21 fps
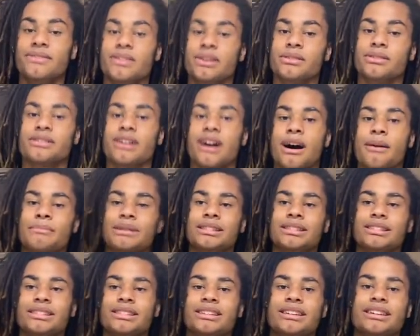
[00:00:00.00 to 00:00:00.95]
those
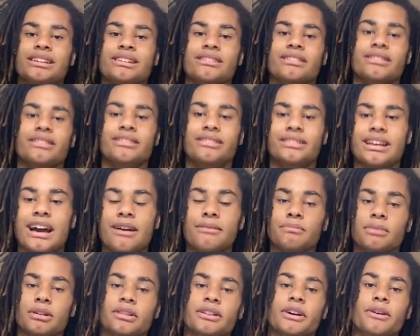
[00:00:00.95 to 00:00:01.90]
comments here down
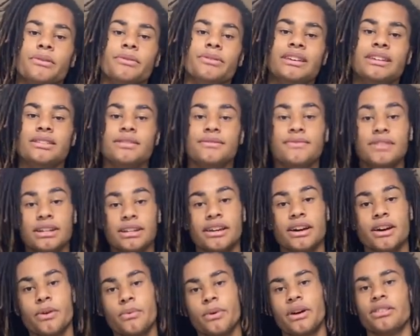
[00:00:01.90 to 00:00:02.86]
below this
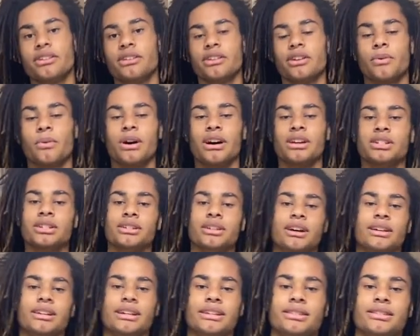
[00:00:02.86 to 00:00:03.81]
video, whether you're watching
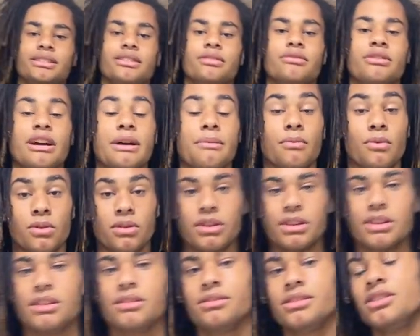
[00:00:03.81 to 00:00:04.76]
on Instagram or
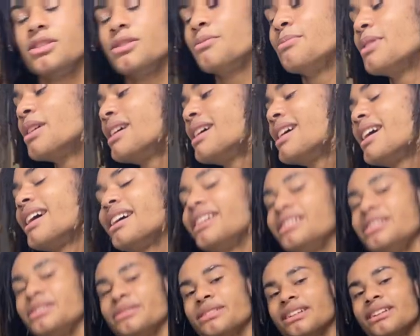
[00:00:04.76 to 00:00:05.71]
YouTube. And
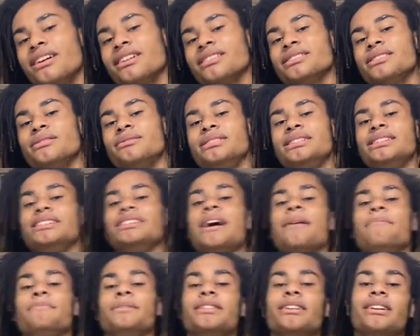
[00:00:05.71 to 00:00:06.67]
you can also
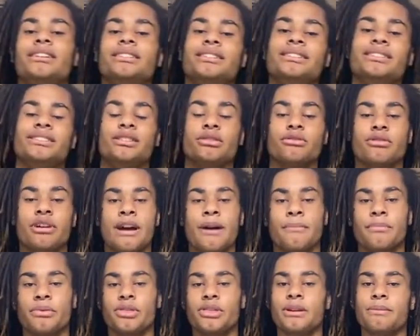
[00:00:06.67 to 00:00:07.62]
DM me on
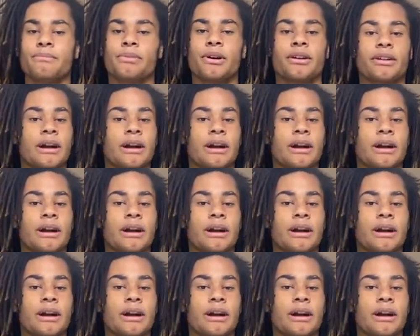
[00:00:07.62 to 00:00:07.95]
Instagram, Theme Park